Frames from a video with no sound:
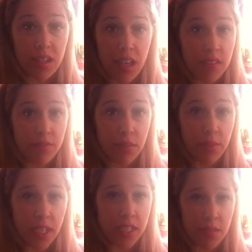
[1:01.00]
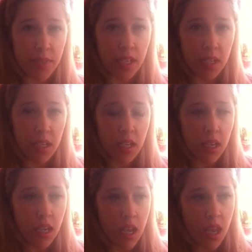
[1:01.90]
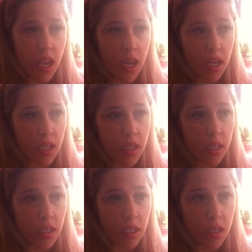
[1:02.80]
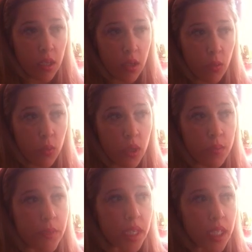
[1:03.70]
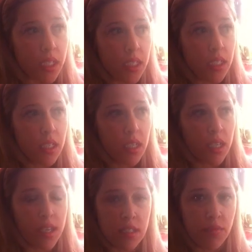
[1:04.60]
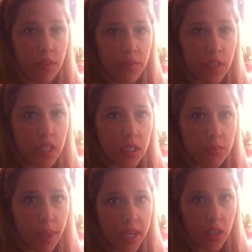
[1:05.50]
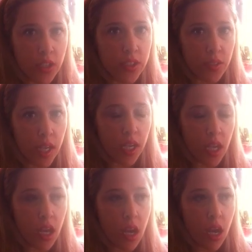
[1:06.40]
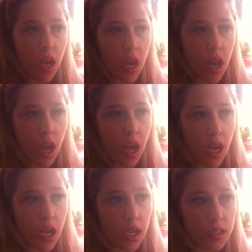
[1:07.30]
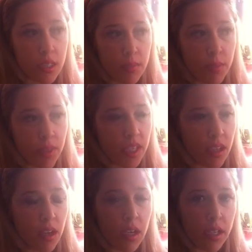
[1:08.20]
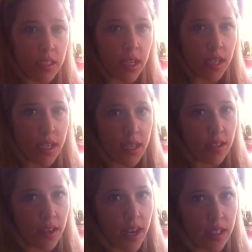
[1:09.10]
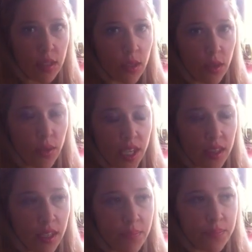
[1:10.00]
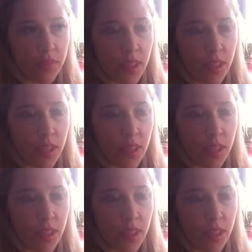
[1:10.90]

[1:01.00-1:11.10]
a glutton for punishment. A woman gets fulfilled by nurturing. Some people think, "Oh, you're talking out of your ass, you don't know anything."